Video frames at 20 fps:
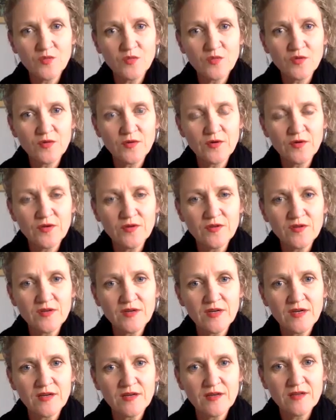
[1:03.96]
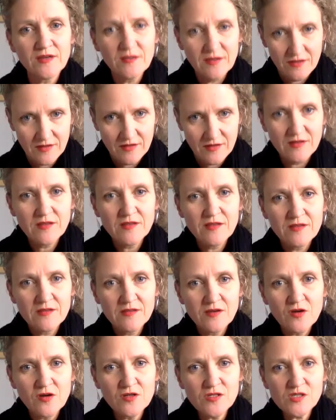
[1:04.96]
Maroondah
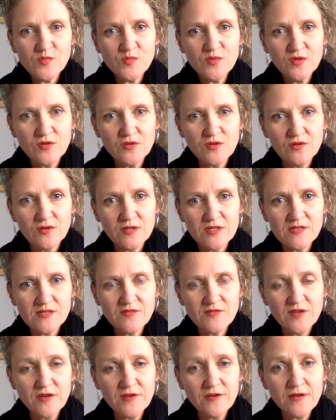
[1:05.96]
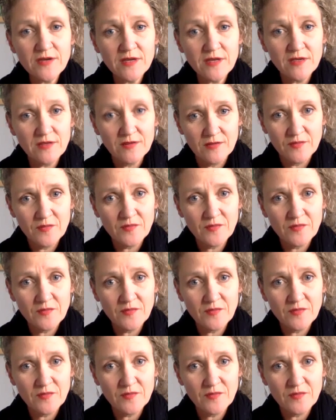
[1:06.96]
Hospital is a very